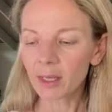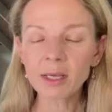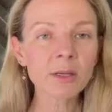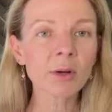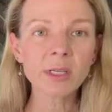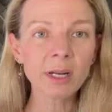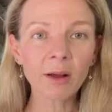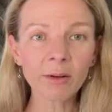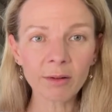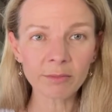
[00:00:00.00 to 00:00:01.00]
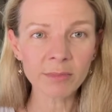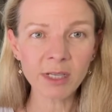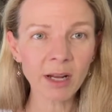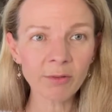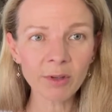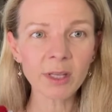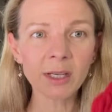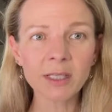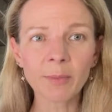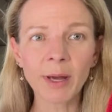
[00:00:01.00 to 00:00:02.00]
So I did everything
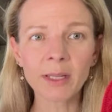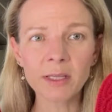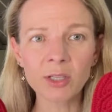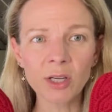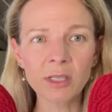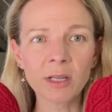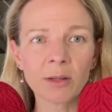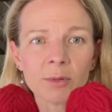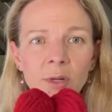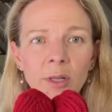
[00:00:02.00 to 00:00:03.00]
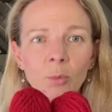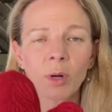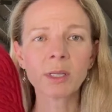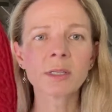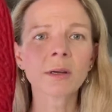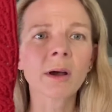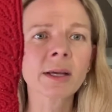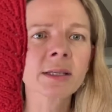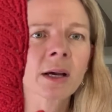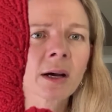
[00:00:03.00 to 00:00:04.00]
as the pattern suggested. There was only one
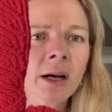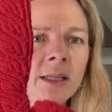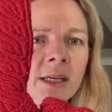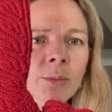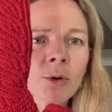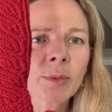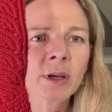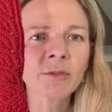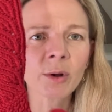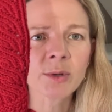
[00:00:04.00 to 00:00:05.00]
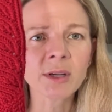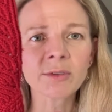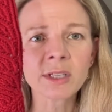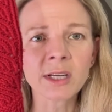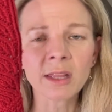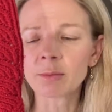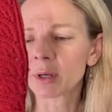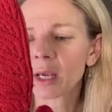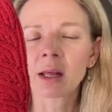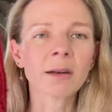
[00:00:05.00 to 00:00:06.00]
size. I'd say probably if I was ever to knit them
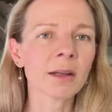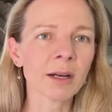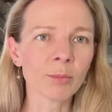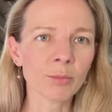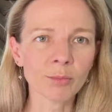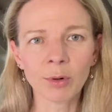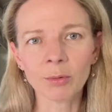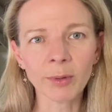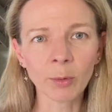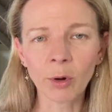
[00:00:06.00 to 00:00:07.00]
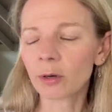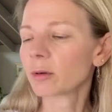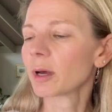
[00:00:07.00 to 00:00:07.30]
again, and I probably won't,